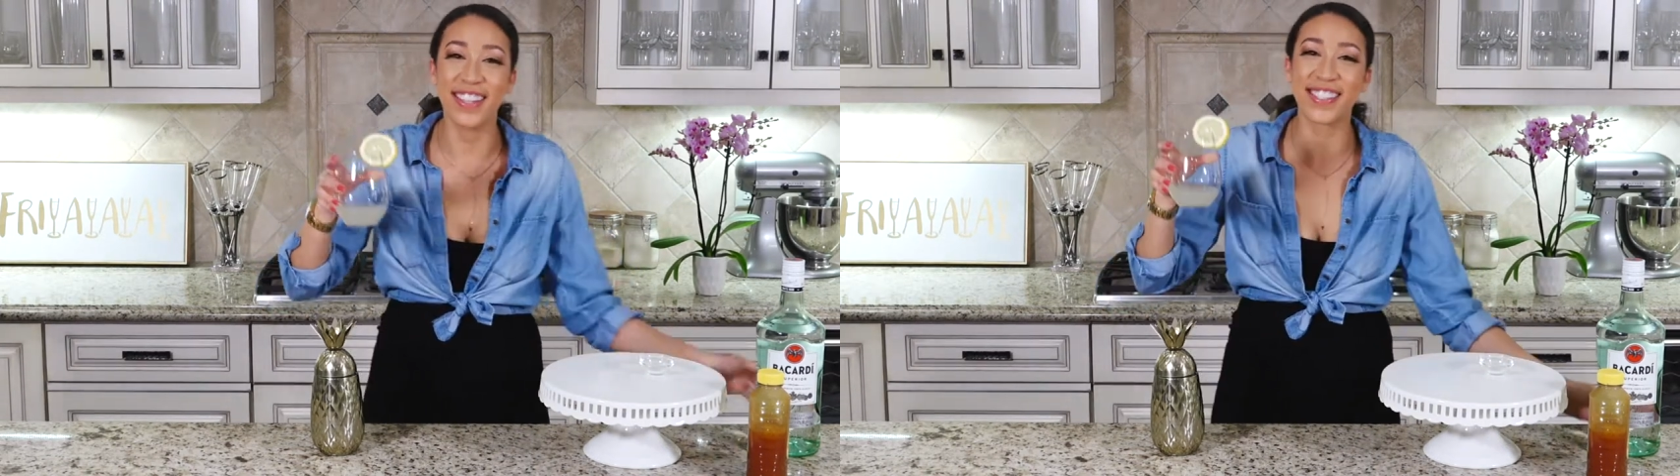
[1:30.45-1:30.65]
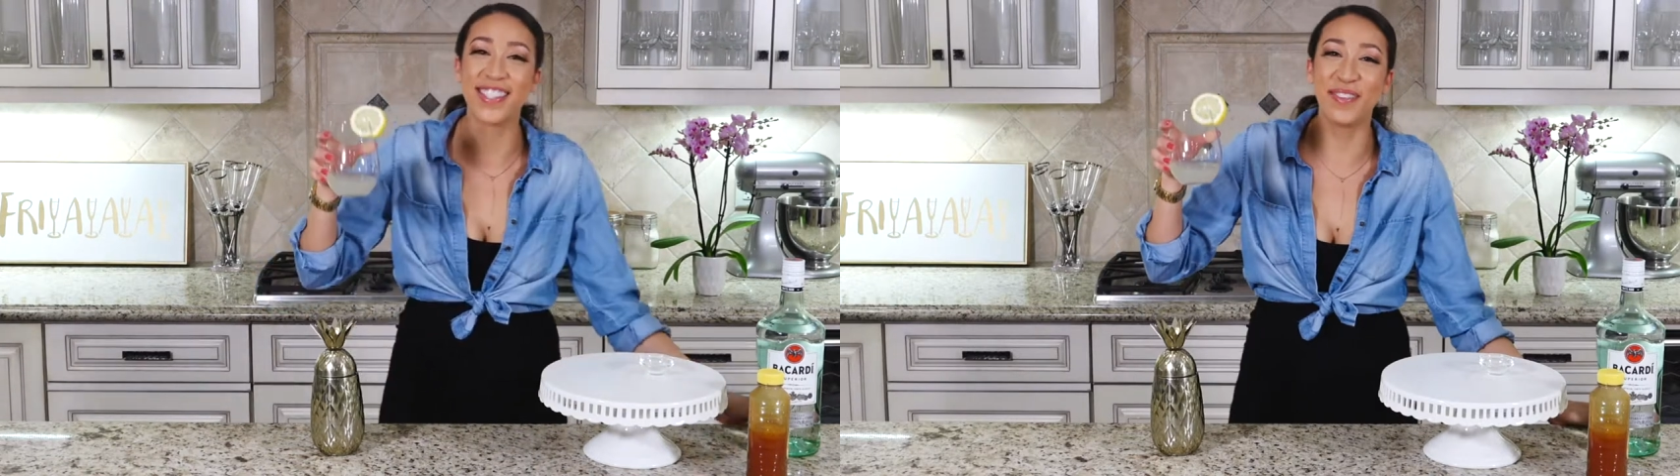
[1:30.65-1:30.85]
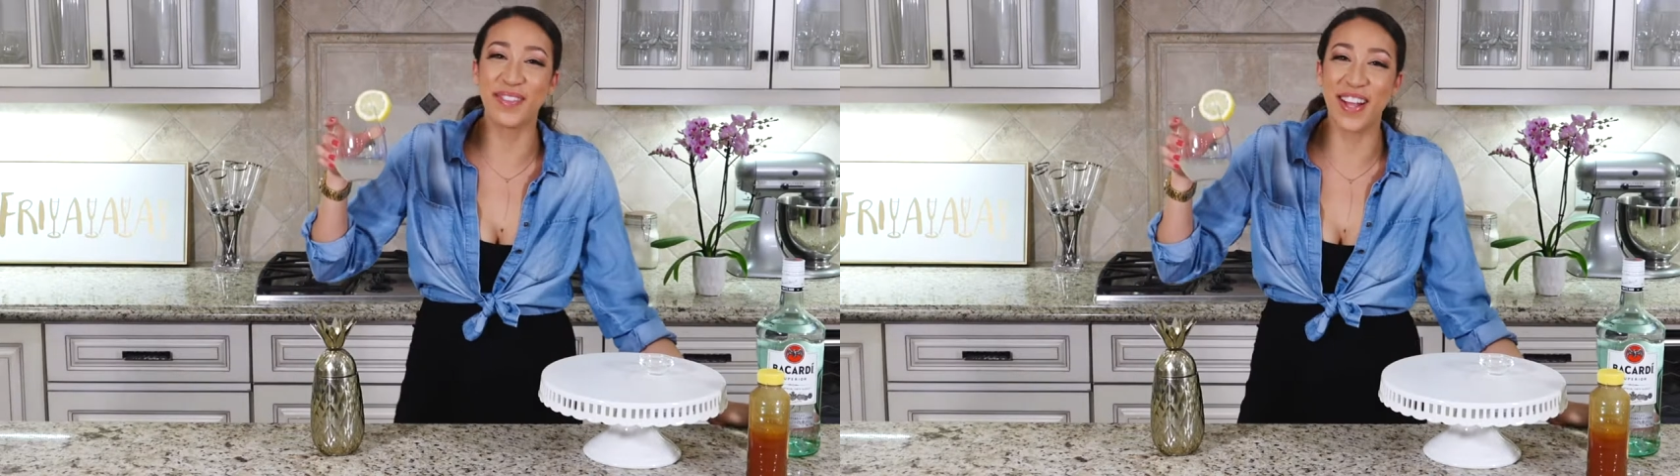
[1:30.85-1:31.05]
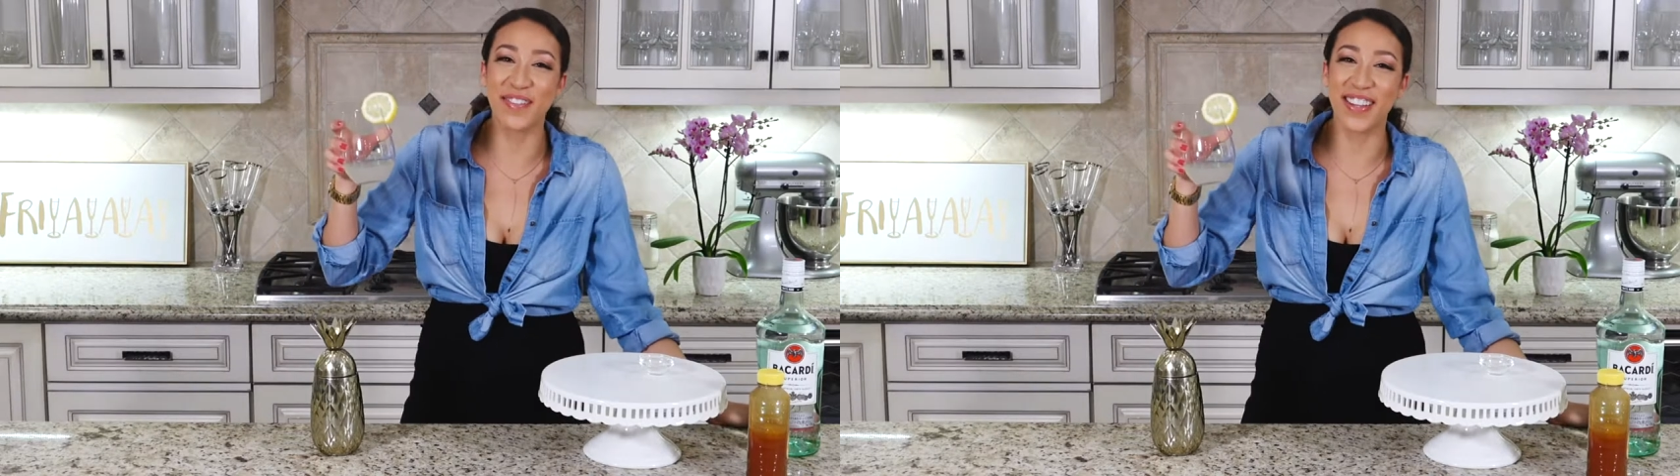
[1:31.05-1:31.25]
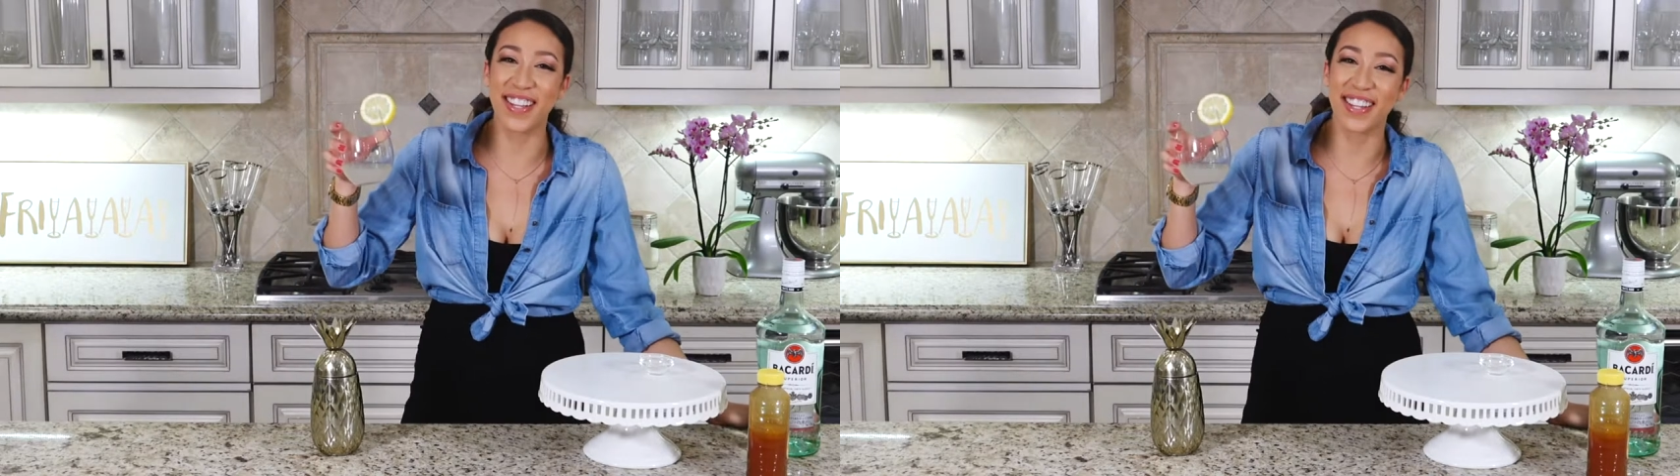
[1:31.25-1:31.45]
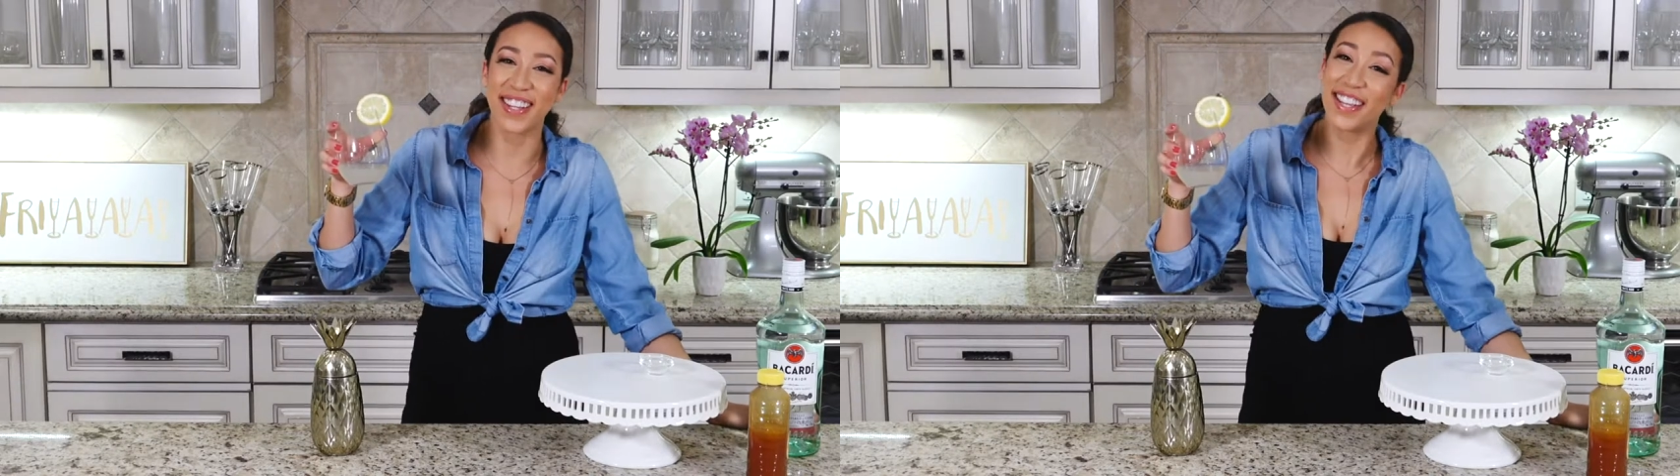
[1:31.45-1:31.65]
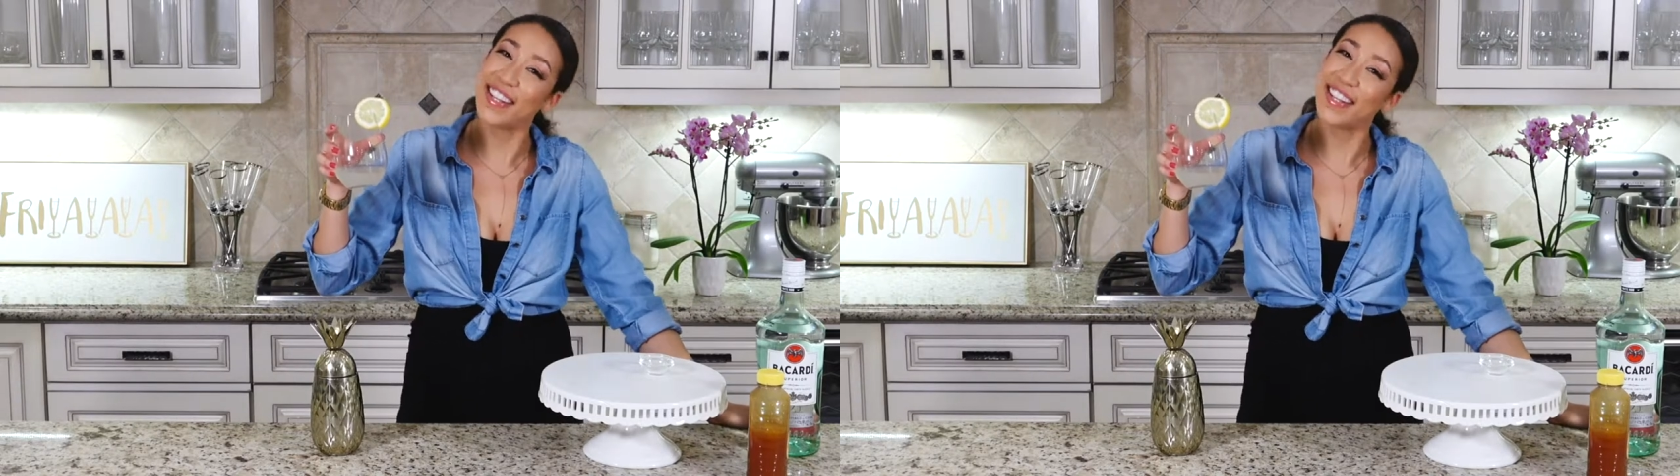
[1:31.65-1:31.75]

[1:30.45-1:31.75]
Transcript: some lemon.